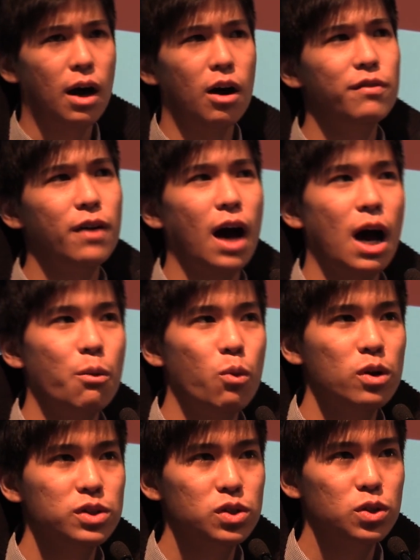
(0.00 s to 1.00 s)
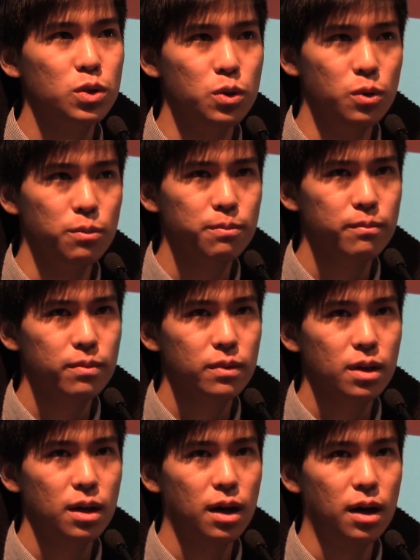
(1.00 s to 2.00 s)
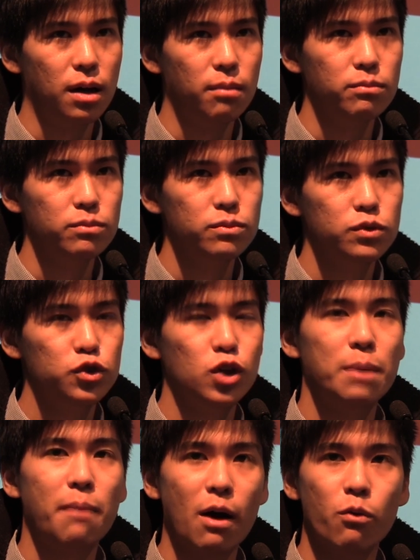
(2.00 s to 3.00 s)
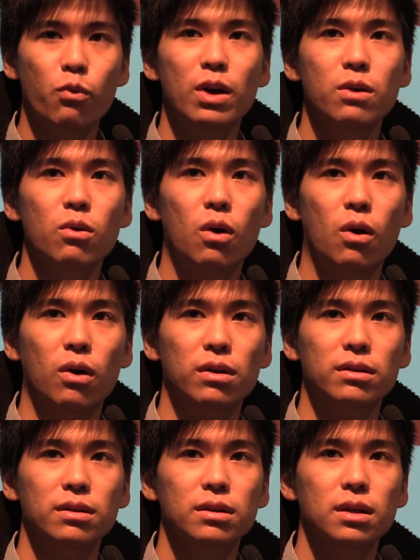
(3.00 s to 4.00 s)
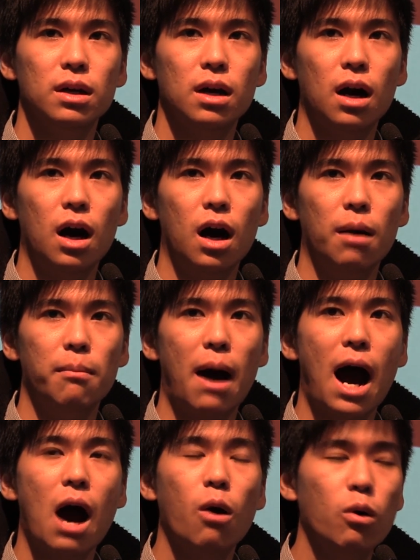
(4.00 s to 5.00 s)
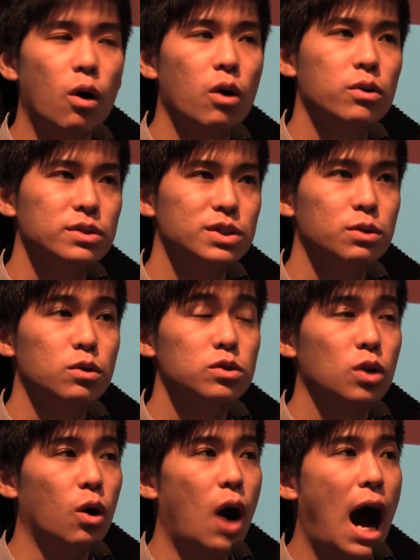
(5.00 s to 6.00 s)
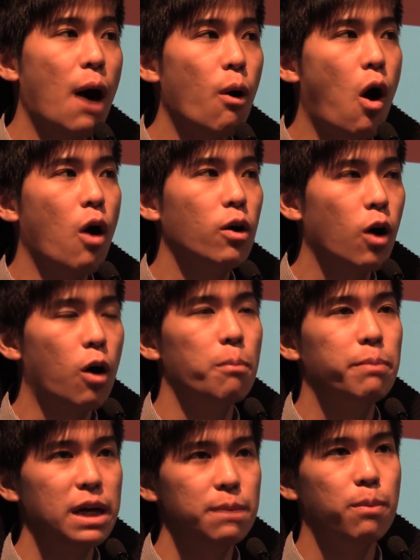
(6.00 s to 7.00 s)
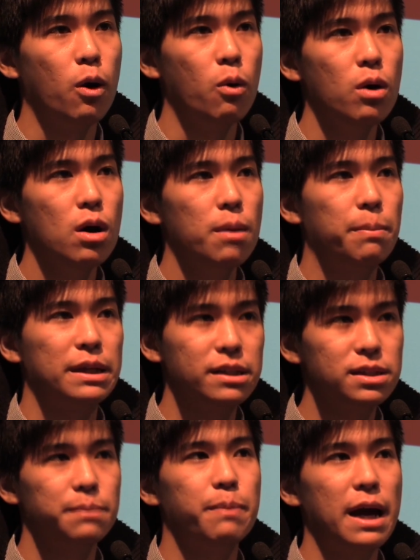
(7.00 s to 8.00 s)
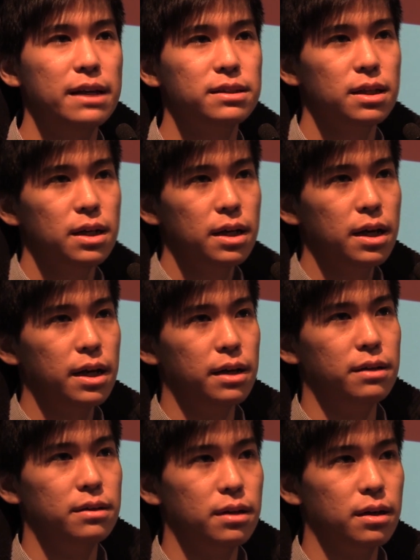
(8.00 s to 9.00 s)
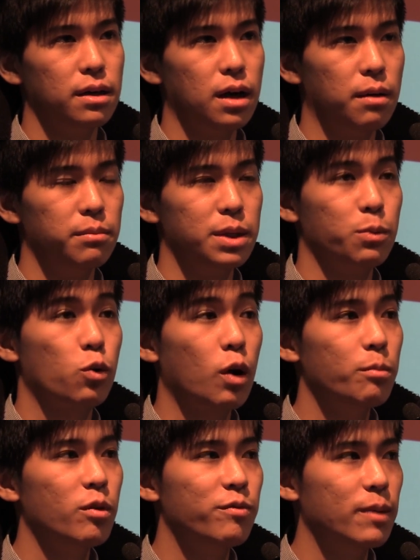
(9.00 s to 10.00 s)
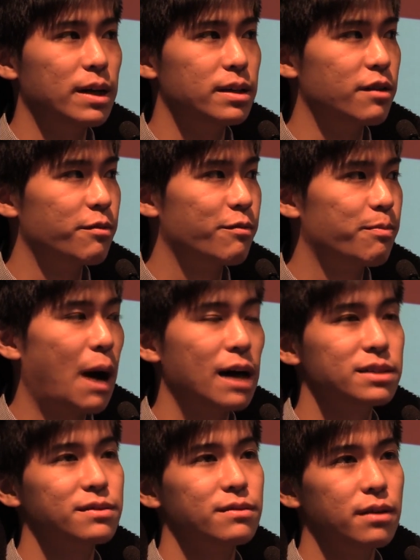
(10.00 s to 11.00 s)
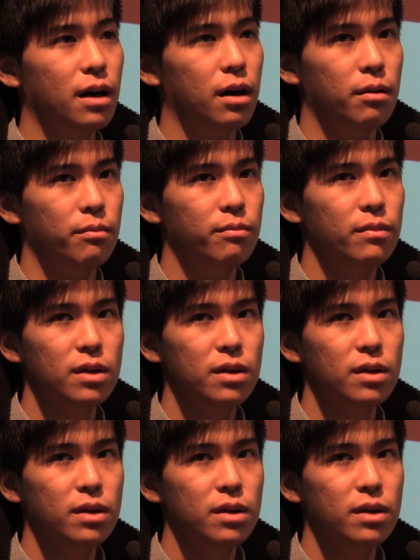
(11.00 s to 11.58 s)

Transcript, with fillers: however, I want to um, share my view on um, how Hong Kong students or how Hong Kong people participate in the um, democratic movement in the past. Um,